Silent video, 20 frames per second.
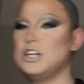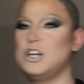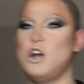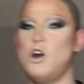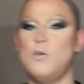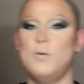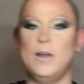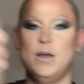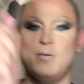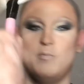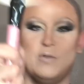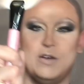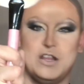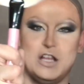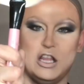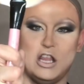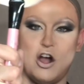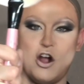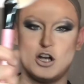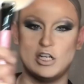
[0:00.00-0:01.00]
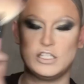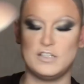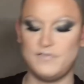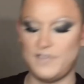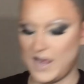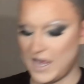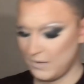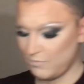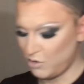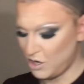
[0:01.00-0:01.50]
to go in with a large
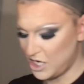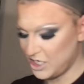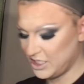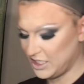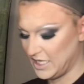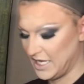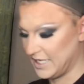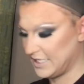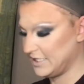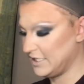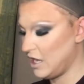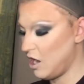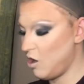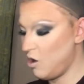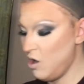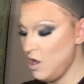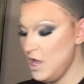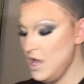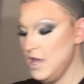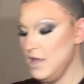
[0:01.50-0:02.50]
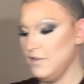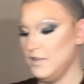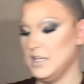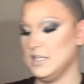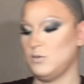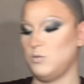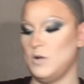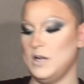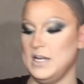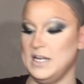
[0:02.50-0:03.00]
fan brush like so.
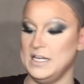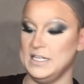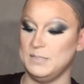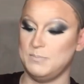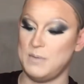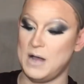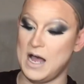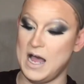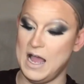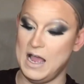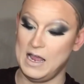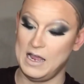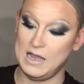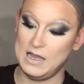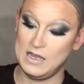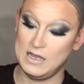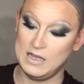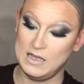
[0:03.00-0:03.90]
This one is by